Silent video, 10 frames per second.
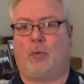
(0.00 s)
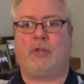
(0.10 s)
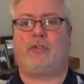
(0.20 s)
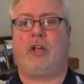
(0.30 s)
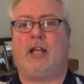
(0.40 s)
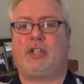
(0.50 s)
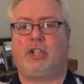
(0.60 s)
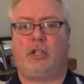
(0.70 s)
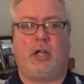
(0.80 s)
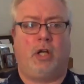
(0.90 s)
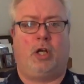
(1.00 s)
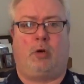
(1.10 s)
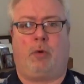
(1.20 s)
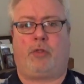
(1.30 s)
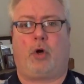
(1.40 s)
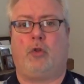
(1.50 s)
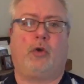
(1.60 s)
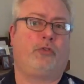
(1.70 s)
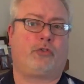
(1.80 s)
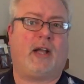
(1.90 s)
selection with all
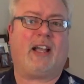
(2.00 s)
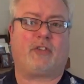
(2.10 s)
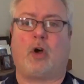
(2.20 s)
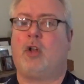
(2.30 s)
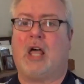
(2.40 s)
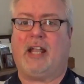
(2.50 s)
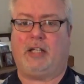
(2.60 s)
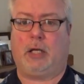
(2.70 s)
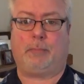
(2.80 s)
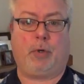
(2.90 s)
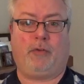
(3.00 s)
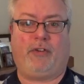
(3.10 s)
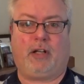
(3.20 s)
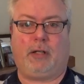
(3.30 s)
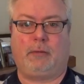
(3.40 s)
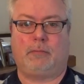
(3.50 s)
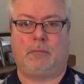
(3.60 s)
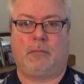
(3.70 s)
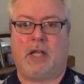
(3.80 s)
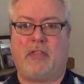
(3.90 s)
those tracks all lined up perfectly.
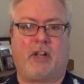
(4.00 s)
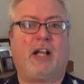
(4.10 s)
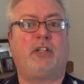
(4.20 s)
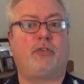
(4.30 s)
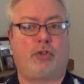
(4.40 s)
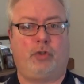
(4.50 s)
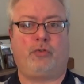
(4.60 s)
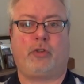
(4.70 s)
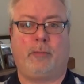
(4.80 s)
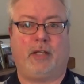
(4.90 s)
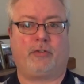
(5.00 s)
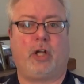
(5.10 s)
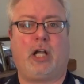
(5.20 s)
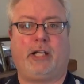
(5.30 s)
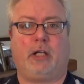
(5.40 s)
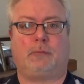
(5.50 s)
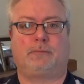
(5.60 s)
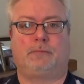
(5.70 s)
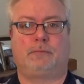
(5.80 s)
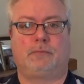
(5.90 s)
And then I just choose the best audio
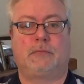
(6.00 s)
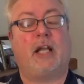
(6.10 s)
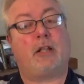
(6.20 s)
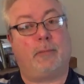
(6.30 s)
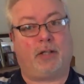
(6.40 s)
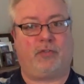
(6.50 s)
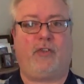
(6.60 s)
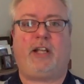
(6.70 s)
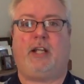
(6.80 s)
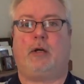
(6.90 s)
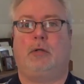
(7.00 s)
and the best video.